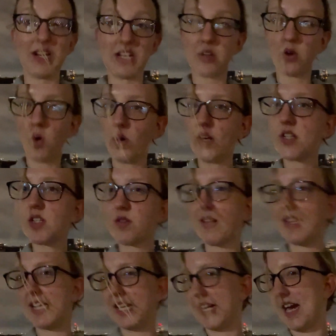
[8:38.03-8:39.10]
decor, so I
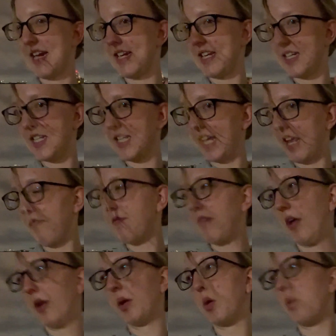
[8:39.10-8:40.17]
think I need to get
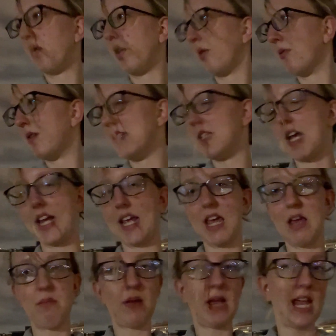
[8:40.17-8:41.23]
fall decor once I
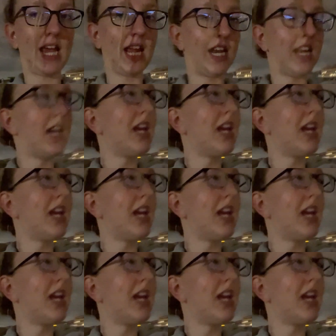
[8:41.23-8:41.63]
get paid